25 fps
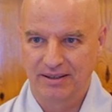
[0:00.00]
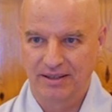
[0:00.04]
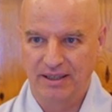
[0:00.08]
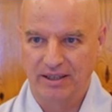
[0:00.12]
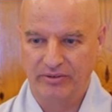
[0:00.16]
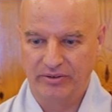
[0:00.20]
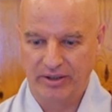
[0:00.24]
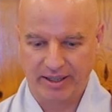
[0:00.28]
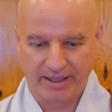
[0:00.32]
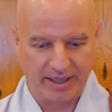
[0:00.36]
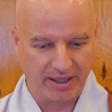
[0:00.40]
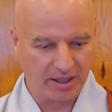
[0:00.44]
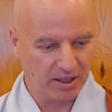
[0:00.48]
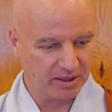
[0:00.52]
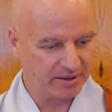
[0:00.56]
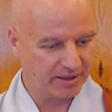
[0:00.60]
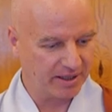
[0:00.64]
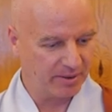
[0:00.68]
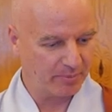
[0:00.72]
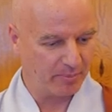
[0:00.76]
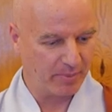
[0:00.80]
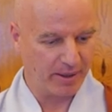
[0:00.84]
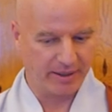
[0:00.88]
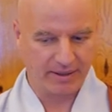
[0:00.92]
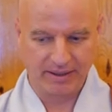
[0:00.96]
if I cannot
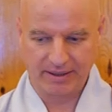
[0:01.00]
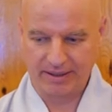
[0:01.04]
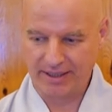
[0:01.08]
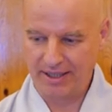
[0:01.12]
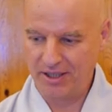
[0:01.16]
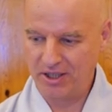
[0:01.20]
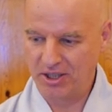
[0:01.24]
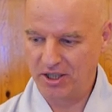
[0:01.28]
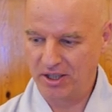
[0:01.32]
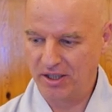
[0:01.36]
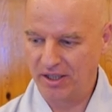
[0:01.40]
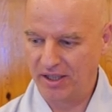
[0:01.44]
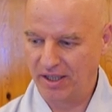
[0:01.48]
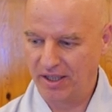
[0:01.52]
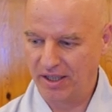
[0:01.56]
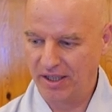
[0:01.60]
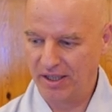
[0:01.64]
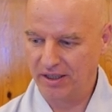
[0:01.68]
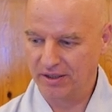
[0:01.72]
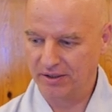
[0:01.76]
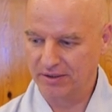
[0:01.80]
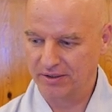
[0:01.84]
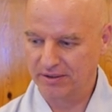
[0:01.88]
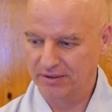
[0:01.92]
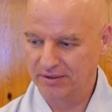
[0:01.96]
keep my attention
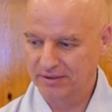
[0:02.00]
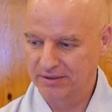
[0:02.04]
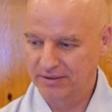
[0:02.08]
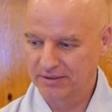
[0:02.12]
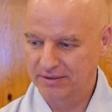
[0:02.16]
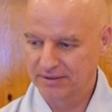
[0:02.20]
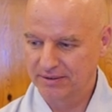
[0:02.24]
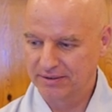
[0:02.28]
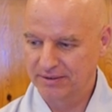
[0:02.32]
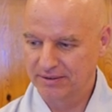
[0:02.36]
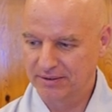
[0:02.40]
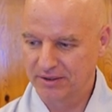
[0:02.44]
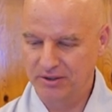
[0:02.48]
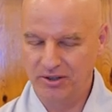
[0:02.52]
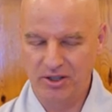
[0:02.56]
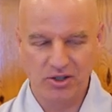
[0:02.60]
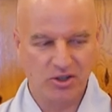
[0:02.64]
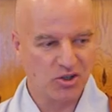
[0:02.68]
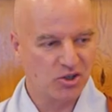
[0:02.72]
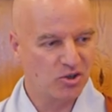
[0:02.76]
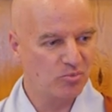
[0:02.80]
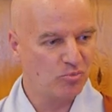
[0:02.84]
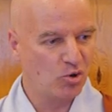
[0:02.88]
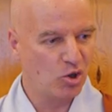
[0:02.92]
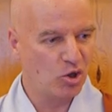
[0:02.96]
here, on
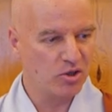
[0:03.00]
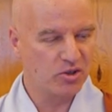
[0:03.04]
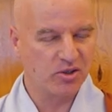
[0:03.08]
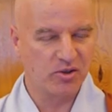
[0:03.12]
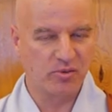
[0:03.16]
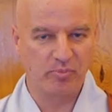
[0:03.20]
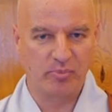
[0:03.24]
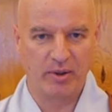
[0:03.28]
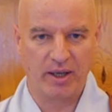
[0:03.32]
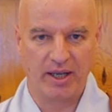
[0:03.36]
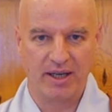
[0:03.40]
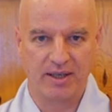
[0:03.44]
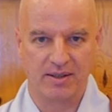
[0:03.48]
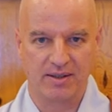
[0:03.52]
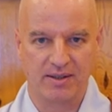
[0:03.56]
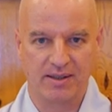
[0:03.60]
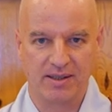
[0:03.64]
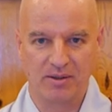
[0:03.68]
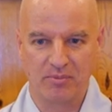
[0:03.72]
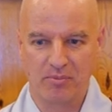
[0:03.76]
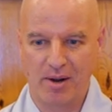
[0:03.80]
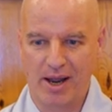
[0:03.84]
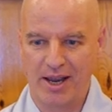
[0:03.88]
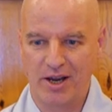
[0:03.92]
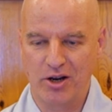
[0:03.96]
this small space,
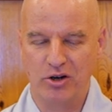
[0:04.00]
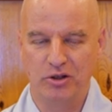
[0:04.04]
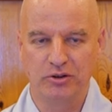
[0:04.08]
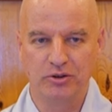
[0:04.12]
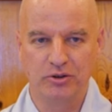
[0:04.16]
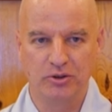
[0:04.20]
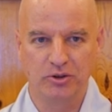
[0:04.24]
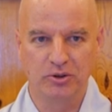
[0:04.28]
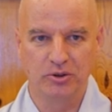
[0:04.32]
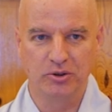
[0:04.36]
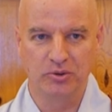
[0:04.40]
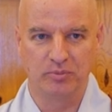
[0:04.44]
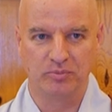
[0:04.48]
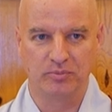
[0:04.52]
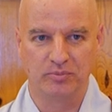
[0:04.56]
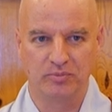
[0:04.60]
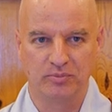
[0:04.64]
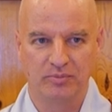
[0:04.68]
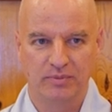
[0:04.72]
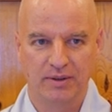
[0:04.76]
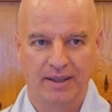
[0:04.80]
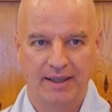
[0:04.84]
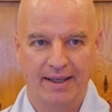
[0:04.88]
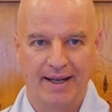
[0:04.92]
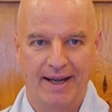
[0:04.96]
in my own room,
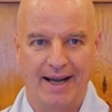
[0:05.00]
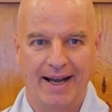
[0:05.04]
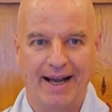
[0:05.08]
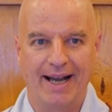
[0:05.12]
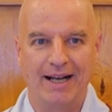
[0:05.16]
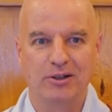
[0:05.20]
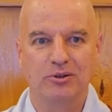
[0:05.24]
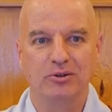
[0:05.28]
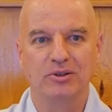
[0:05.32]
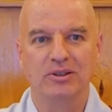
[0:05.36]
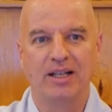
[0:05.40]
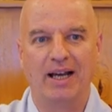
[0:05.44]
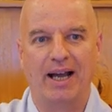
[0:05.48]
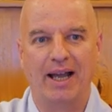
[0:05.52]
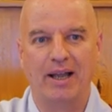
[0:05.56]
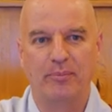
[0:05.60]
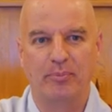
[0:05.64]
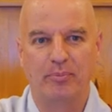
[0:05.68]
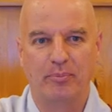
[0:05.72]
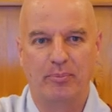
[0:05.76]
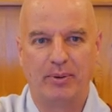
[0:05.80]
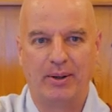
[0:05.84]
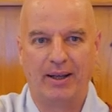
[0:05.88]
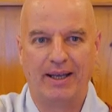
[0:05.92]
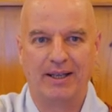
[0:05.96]
how could I
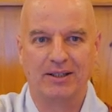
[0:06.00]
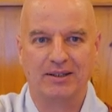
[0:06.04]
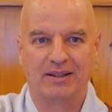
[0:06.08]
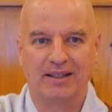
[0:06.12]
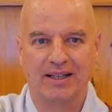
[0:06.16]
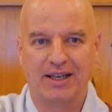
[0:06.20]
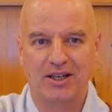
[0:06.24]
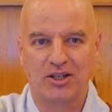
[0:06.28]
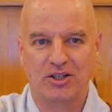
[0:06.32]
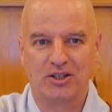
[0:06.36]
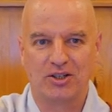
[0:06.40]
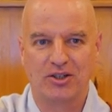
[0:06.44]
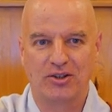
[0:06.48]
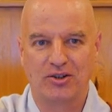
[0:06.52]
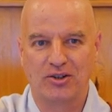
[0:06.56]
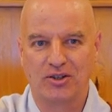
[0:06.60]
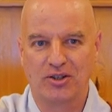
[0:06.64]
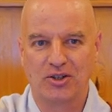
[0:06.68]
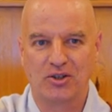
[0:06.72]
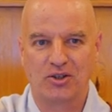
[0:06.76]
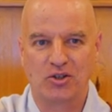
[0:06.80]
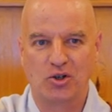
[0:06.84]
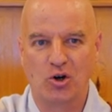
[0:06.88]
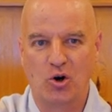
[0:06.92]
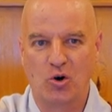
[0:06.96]
pay attention to
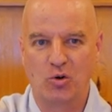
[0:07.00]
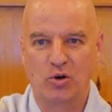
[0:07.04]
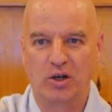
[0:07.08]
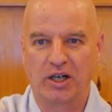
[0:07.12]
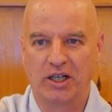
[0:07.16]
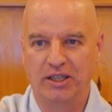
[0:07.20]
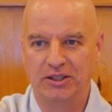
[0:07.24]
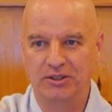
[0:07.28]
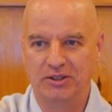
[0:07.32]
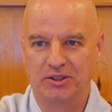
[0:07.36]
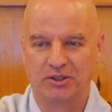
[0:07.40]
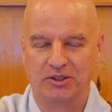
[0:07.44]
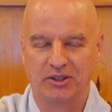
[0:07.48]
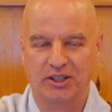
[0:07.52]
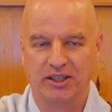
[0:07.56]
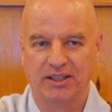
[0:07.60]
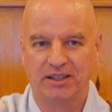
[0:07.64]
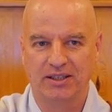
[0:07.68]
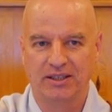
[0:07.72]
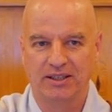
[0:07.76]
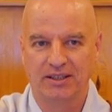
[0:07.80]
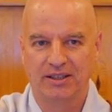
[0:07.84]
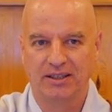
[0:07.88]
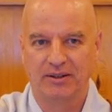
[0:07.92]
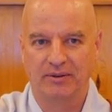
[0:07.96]
this whole country
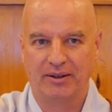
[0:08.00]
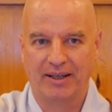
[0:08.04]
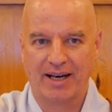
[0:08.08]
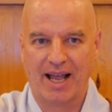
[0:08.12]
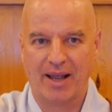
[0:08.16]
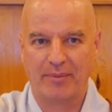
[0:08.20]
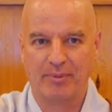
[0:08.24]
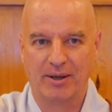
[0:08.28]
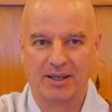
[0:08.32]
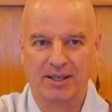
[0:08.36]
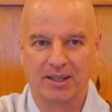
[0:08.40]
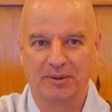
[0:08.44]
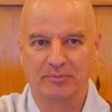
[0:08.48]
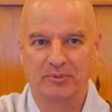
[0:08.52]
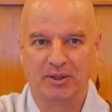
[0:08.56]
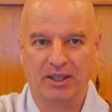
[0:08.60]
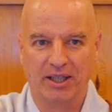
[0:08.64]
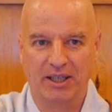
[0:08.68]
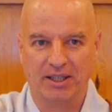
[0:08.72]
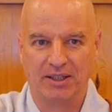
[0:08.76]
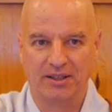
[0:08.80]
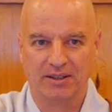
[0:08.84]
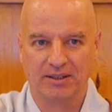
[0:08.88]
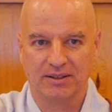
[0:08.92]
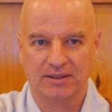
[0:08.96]
when I become
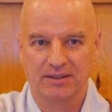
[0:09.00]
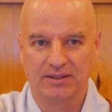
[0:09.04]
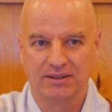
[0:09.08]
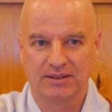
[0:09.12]
king?